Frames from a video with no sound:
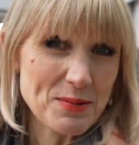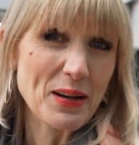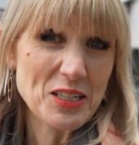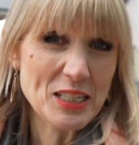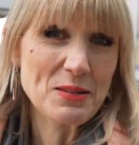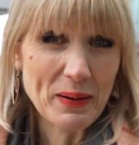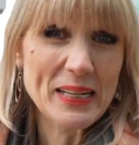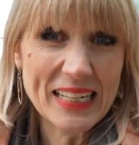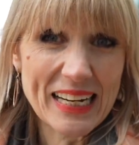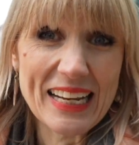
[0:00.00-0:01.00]
to Manchester
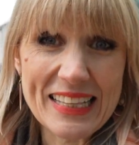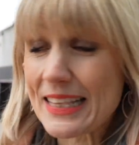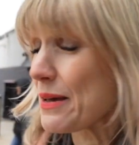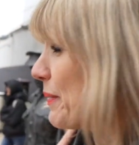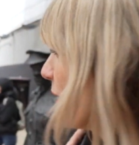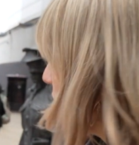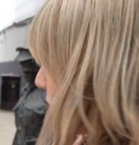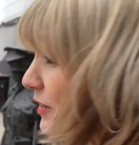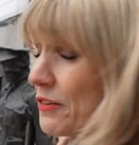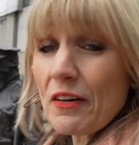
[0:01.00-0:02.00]
Piccadilly that they'd be
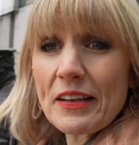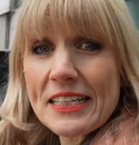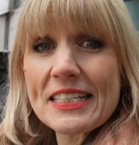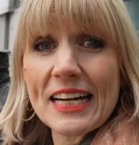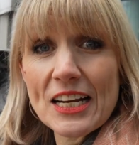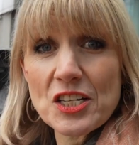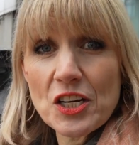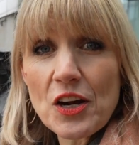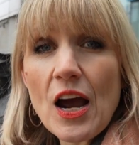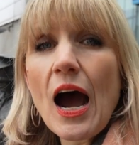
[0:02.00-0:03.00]
hovering around this statue.